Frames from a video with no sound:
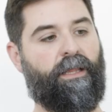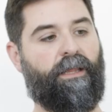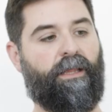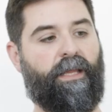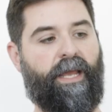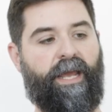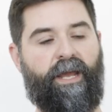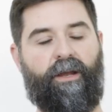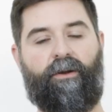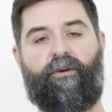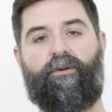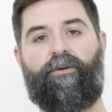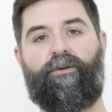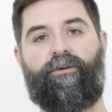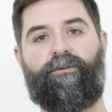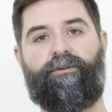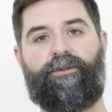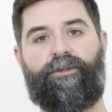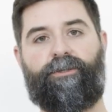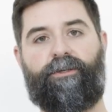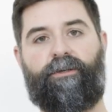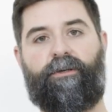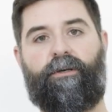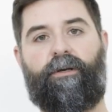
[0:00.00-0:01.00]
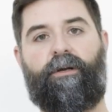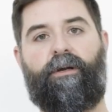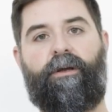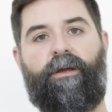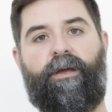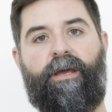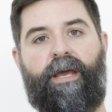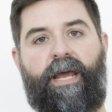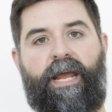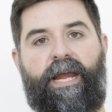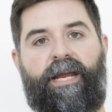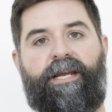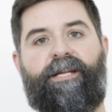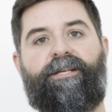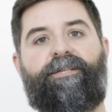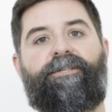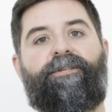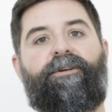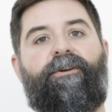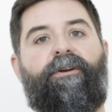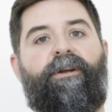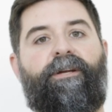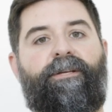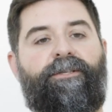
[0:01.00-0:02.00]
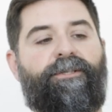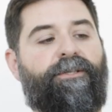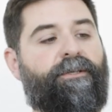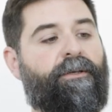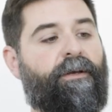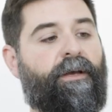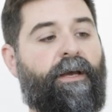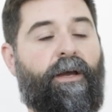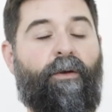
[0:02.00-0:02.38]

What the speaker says: Land Cruiser 80 series,